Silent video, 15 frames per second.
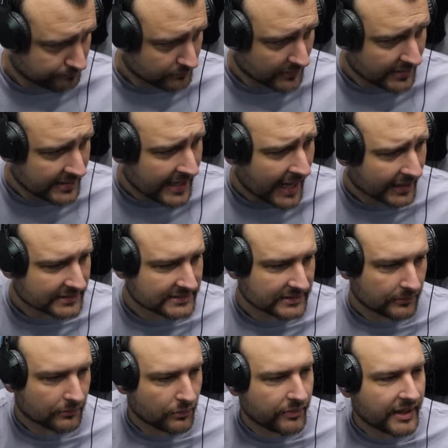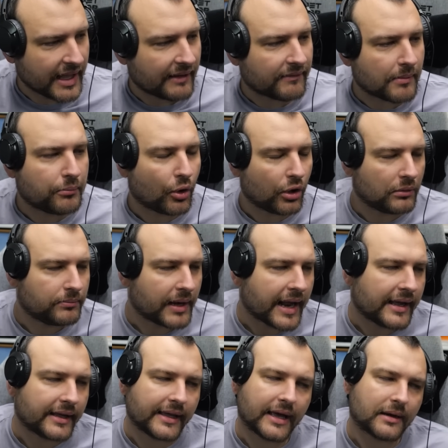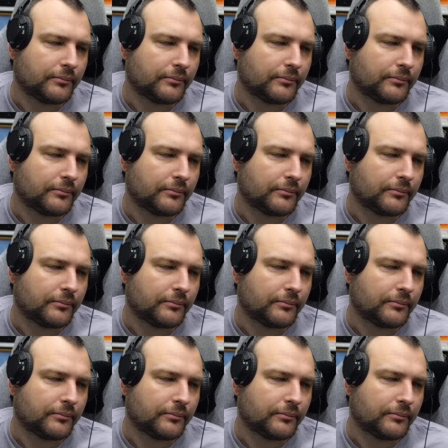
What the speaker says: Next, we have a ball breaker.